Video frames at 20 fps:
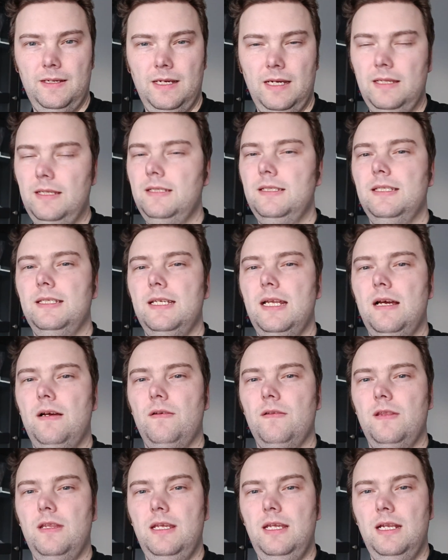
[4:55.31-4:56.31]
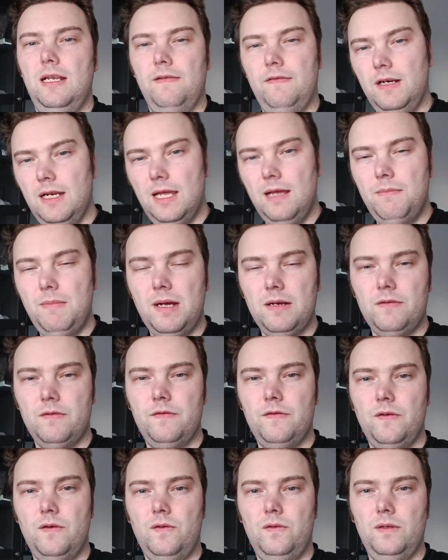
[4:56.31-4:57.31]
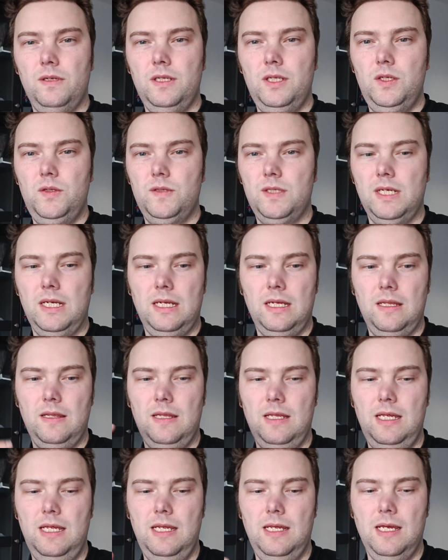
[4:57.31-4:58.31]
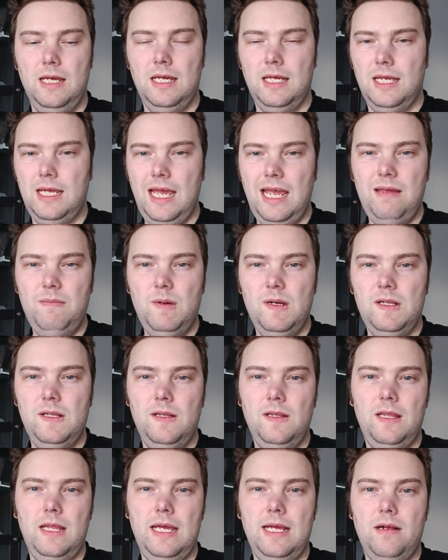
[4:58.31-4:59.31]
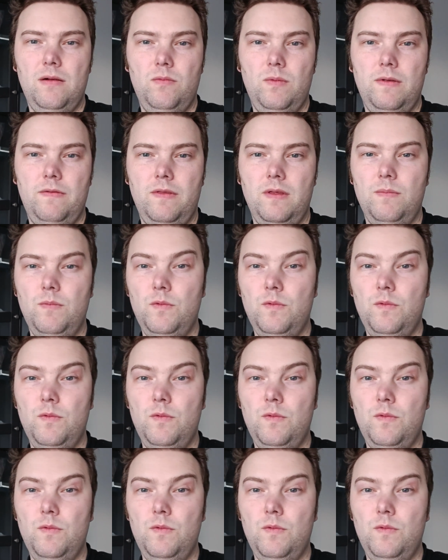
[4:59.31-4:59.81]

And this is now the lavalier microphone using the cable there with the